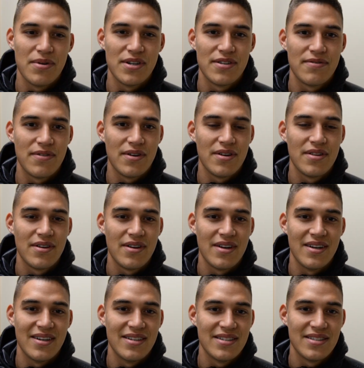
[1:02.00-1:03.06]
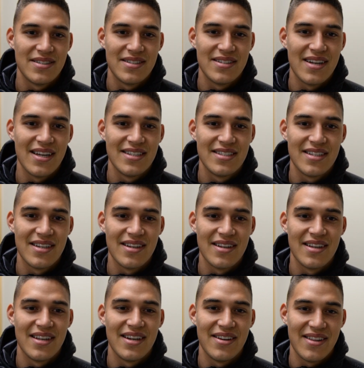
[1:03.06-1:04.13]
push further and it's nice to
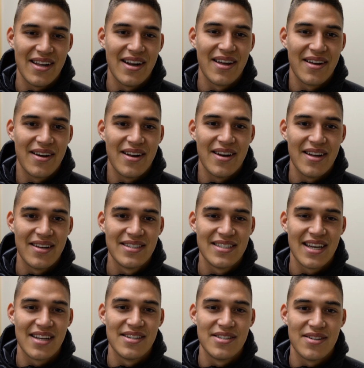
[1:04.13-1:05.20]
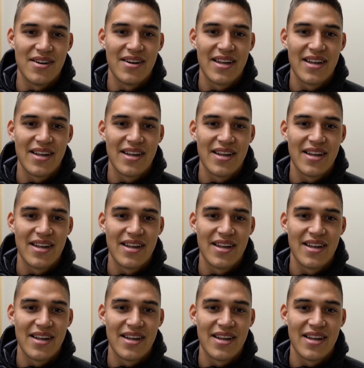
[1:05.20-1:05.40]
hear that I got a second star